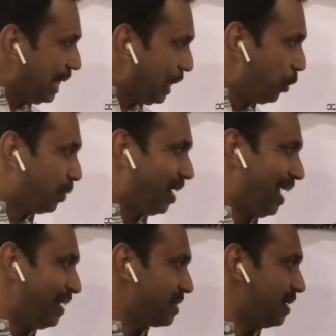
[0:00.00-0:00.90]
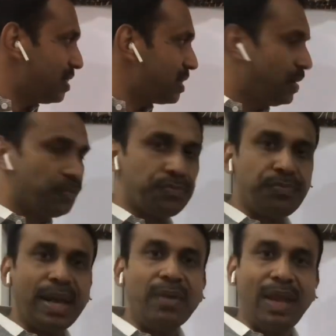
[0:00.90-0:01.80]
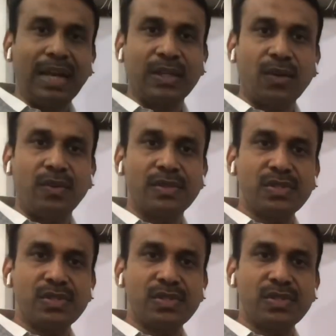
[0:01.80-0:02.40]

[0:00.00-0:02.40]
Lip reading: utilizes 5 electrons.